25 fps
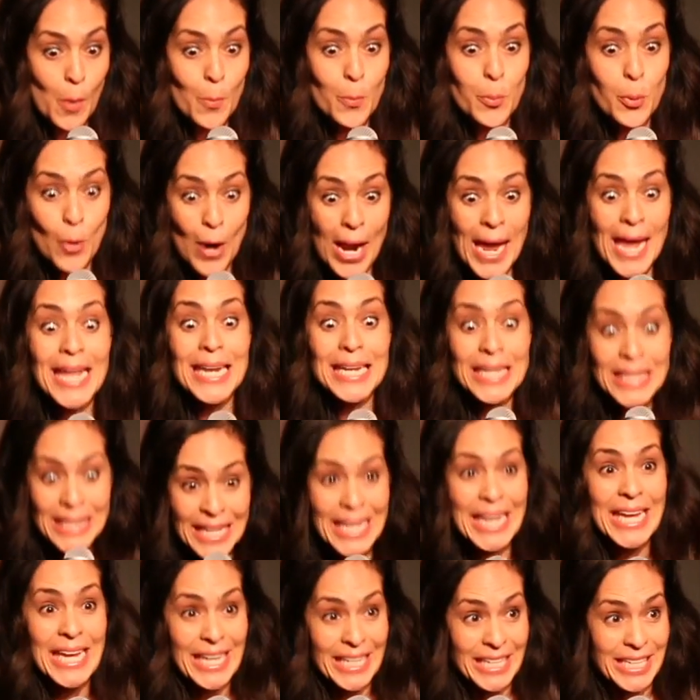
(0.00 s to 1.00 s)
Brain
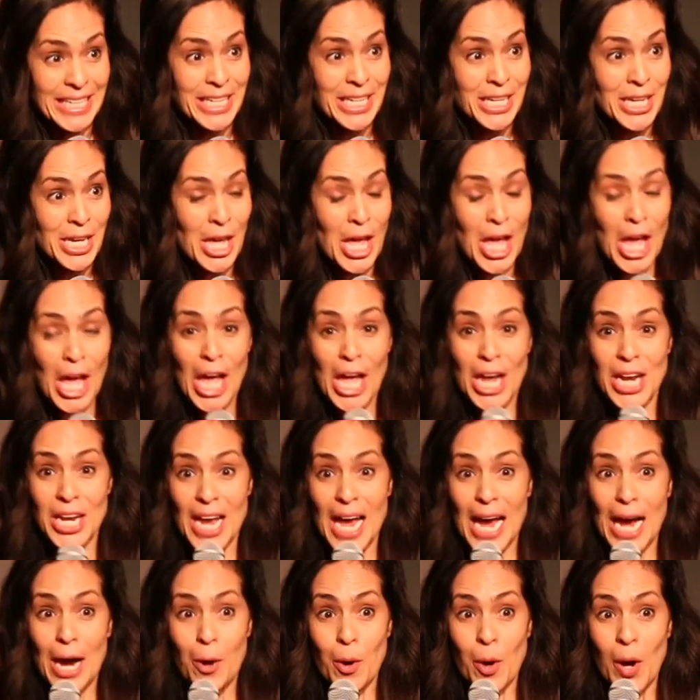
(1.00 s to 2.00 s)
leak.
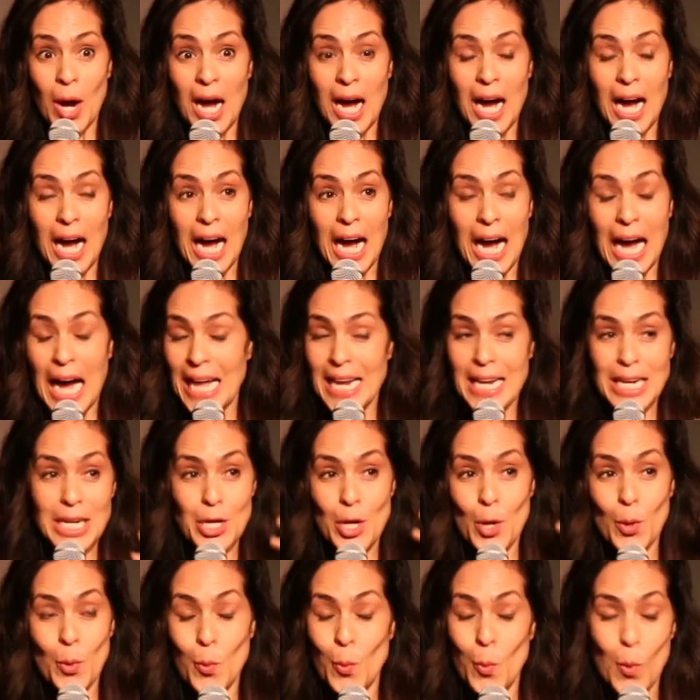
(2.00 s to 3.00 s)
Now, I didn't
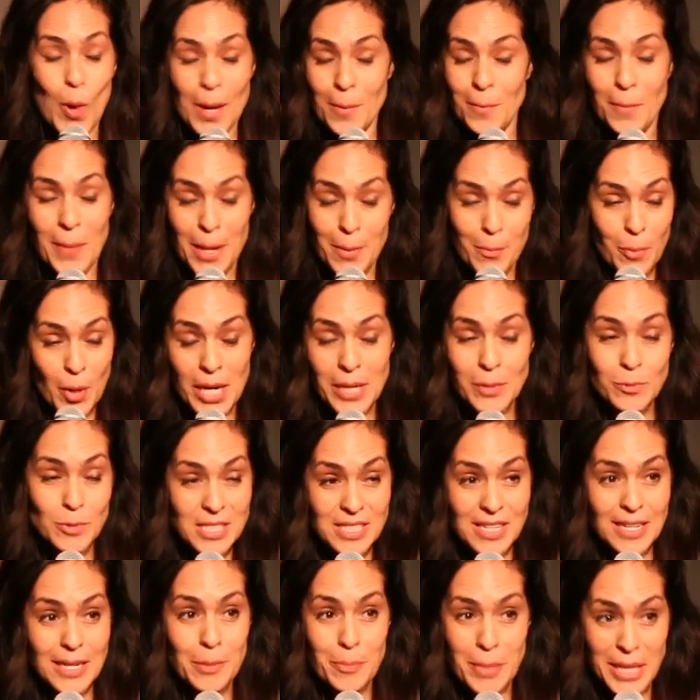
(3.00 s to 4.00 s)
know what my brain
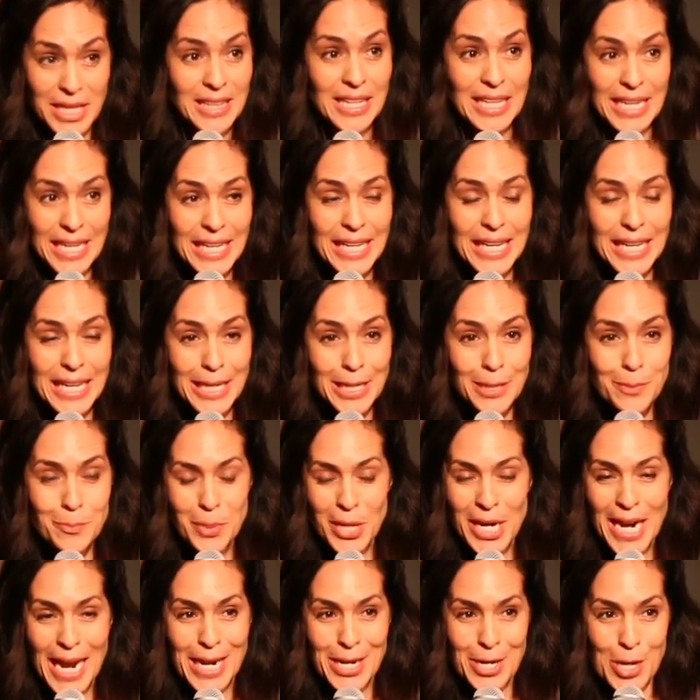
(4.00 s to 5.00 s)
was going to be leaking,
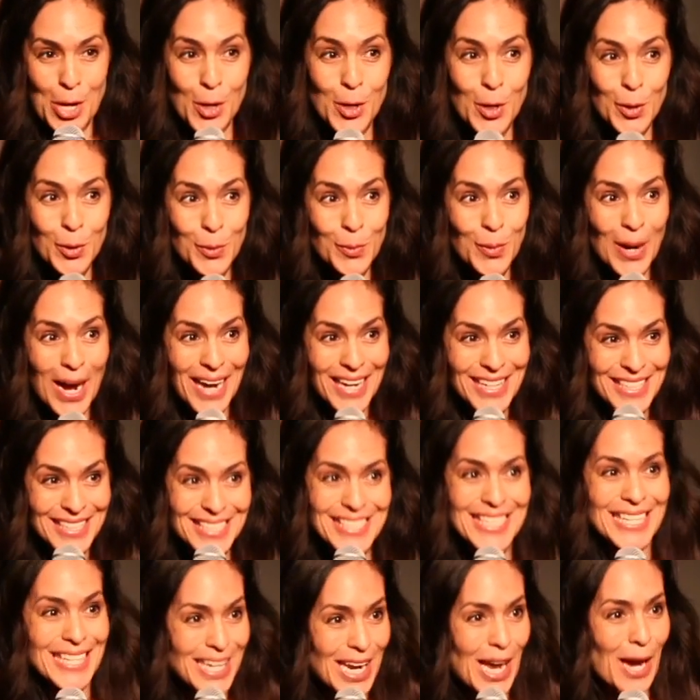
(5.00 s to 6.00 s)
but I knew I
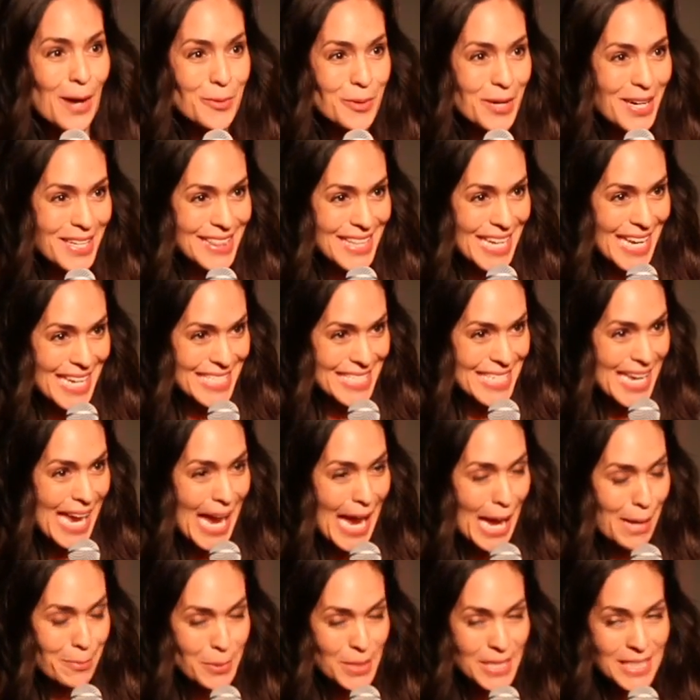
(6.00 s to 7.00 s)
did not want that to
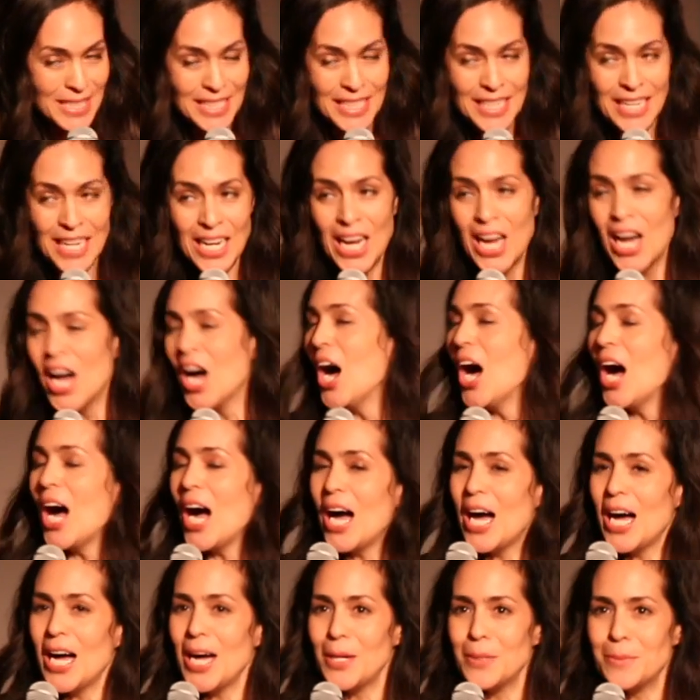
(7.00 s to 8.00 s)
happen.
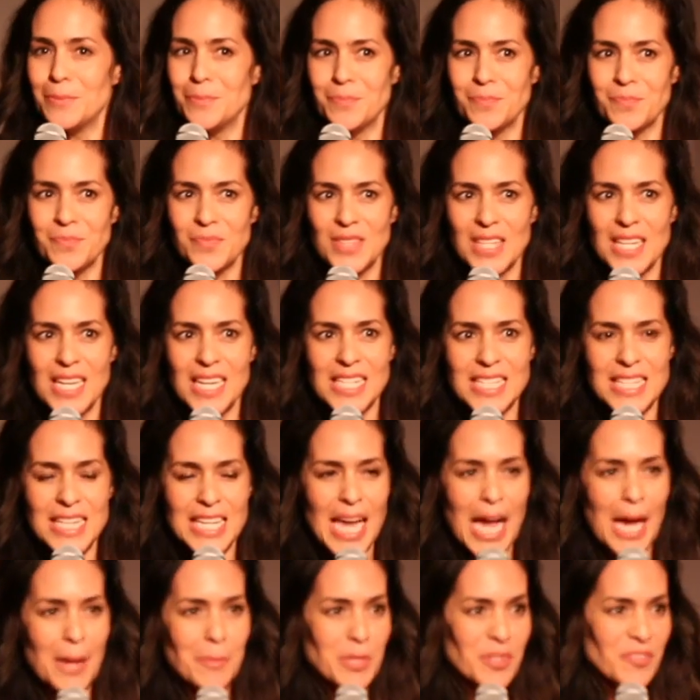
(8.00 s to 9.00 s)

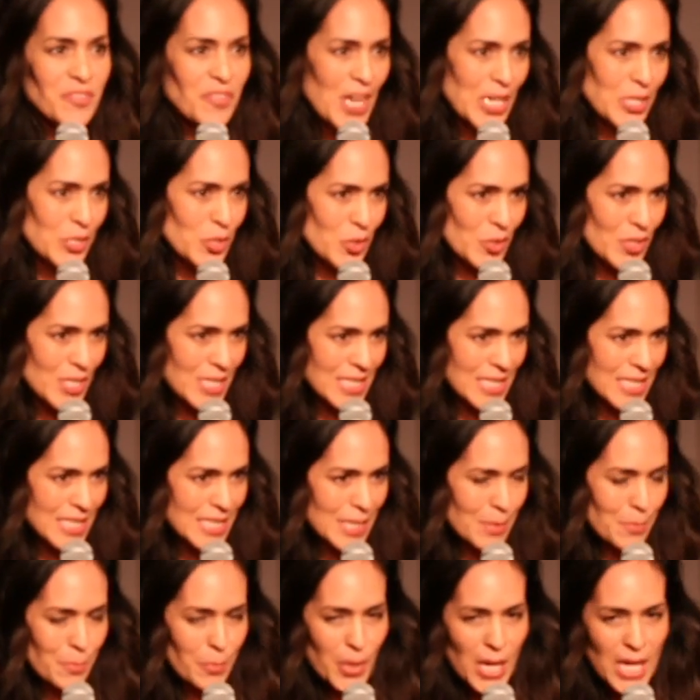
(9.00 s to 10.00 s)
See, I'm
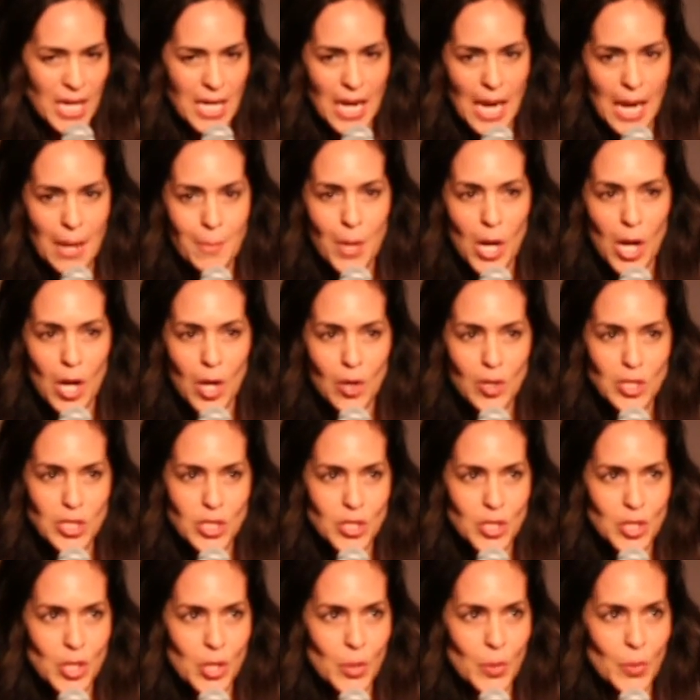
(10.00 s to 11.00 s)
adventurous, but I'm
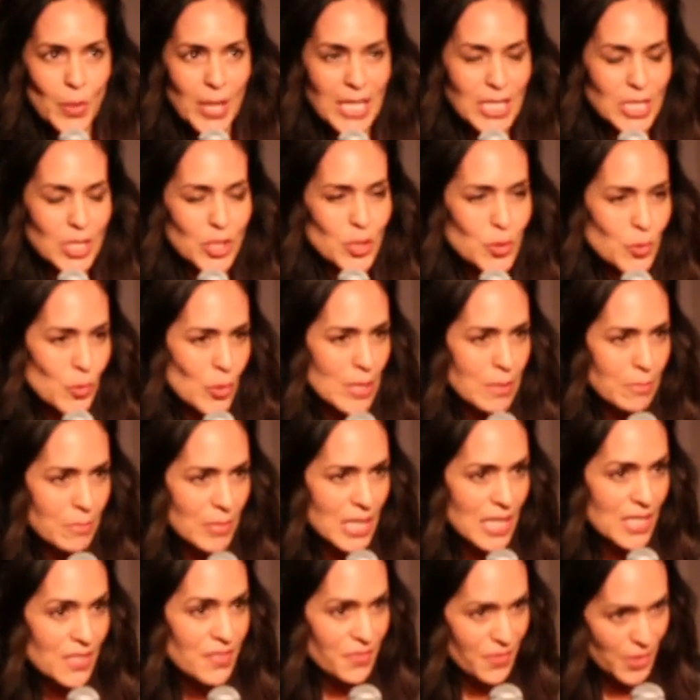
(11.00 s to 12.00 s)
also
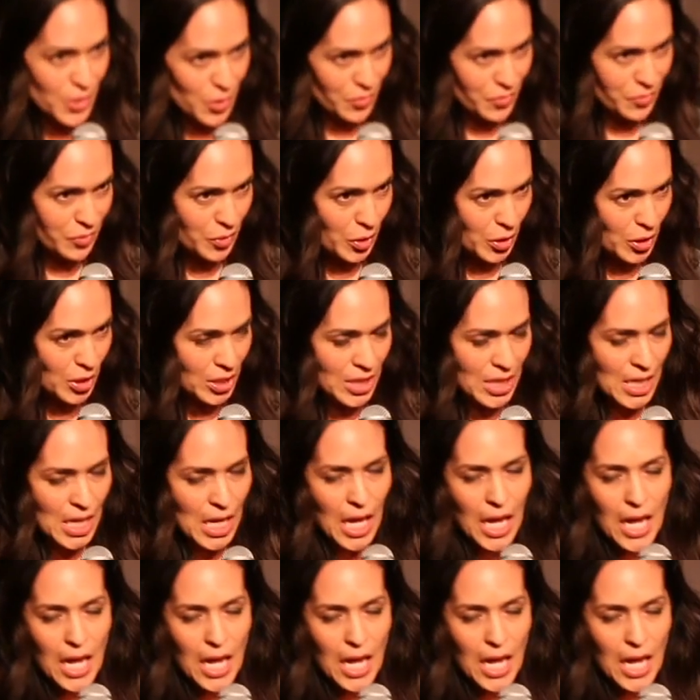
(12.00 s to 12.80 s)
extremely fearful.